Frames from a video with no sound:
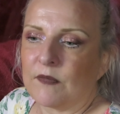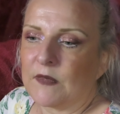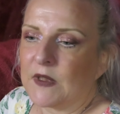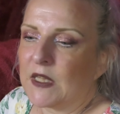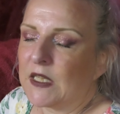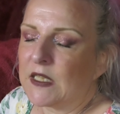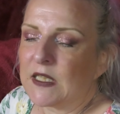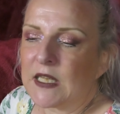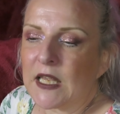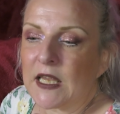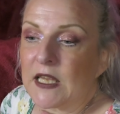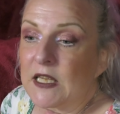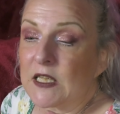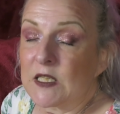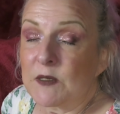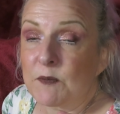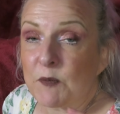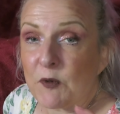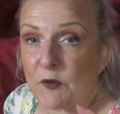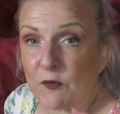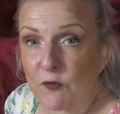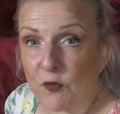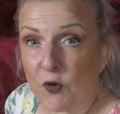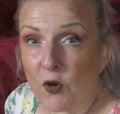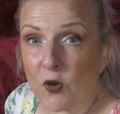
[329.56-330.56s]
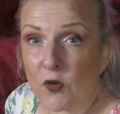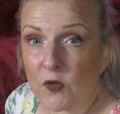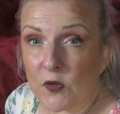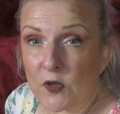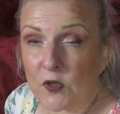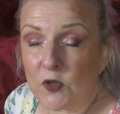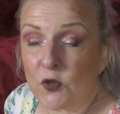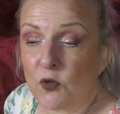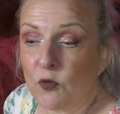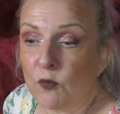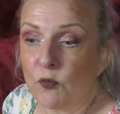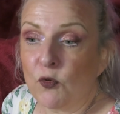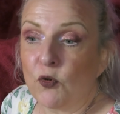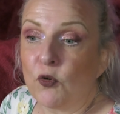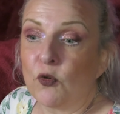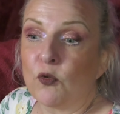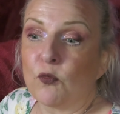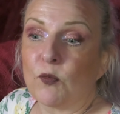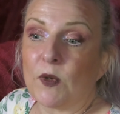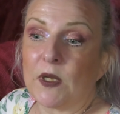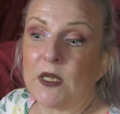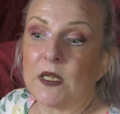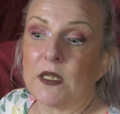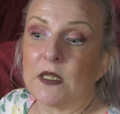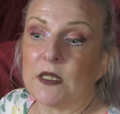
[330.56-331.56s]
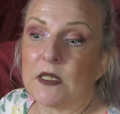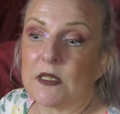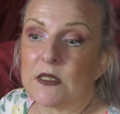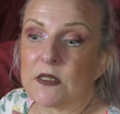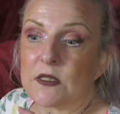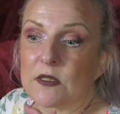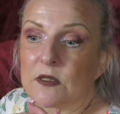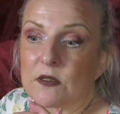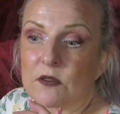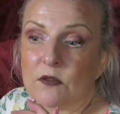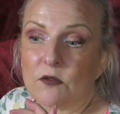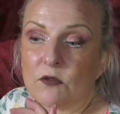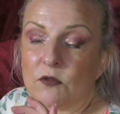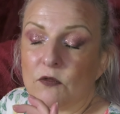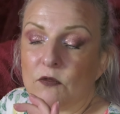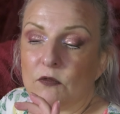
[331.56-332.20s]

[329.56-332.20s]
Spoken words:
the days before the new moon, when it is,